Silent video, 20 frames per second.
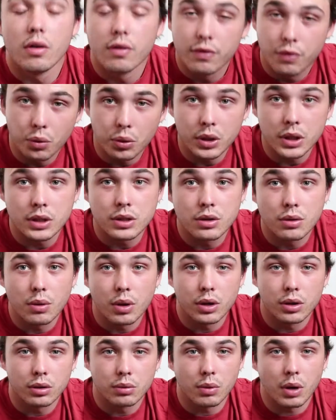
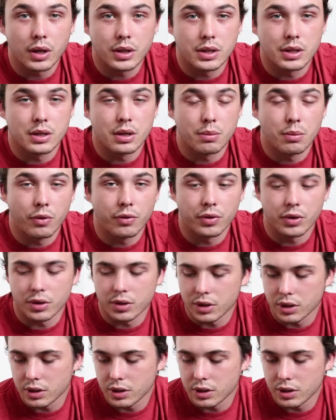4,200 watts of subwoofer.